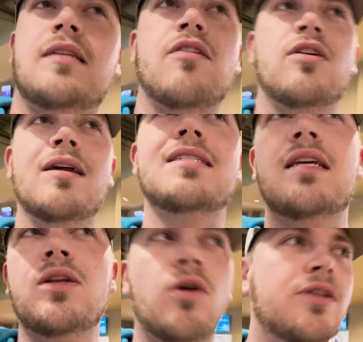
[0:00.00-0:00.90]
South Carolina's
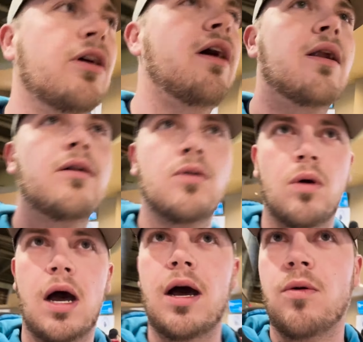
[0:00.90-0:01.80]
leading North Carolina
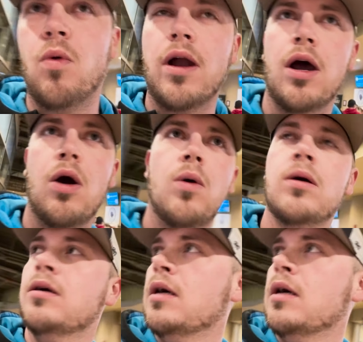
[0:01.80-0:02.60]
1-0, uh,